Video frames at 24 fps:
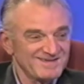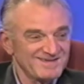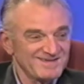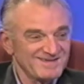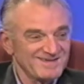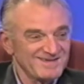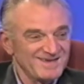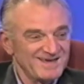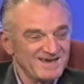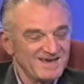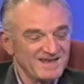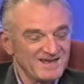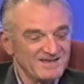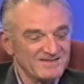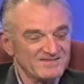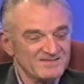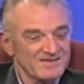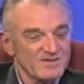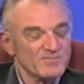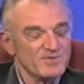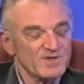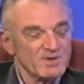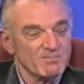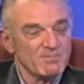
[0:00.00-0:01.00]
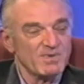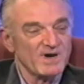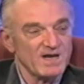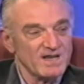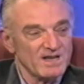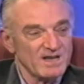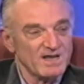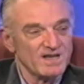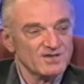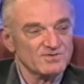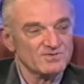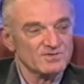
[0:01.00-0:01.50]
And it's something
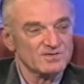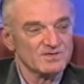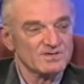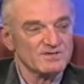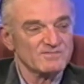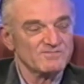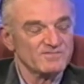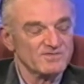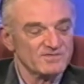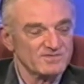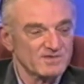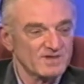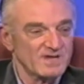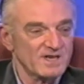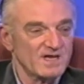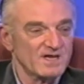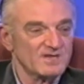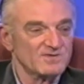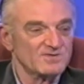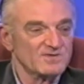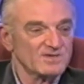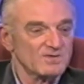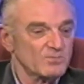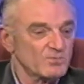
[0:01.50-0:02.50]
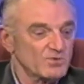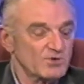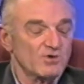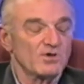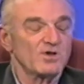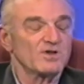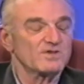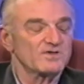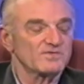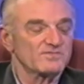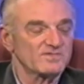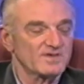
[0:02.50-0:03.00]
biological and physiological. We're all
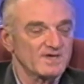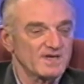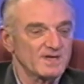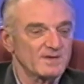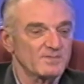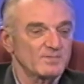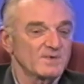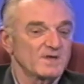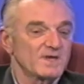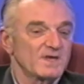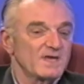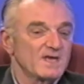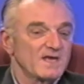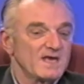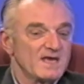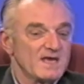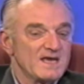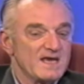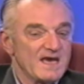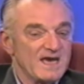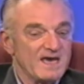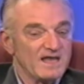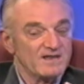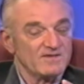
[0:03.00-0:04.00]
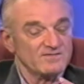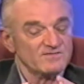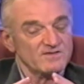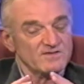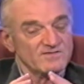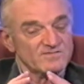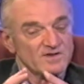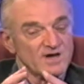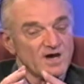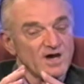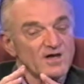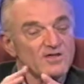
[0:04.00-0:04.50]
the same. And it's these
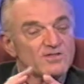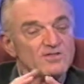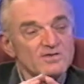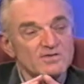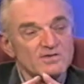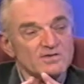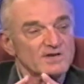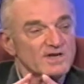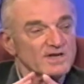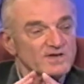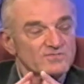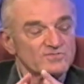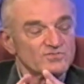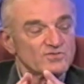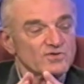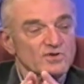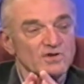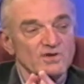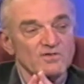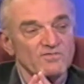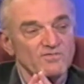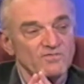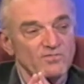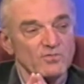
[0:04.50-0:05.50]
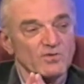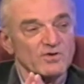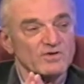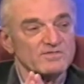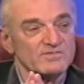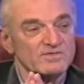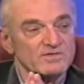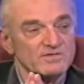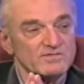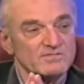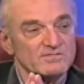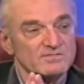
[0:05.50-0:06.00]
other external
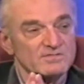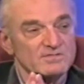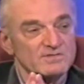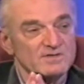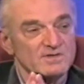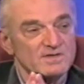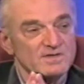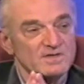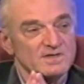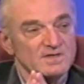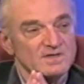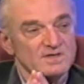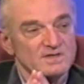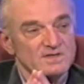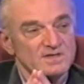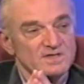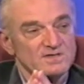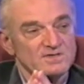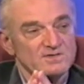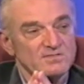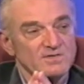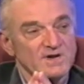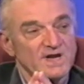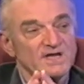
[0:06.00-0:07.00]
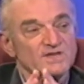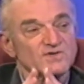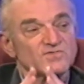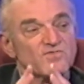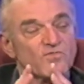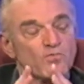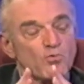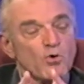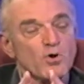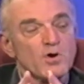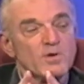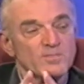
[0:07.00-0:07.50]
forces that
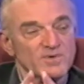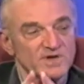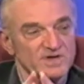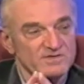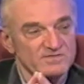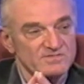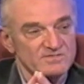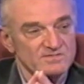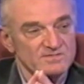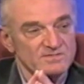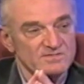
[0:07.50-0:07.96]
transform us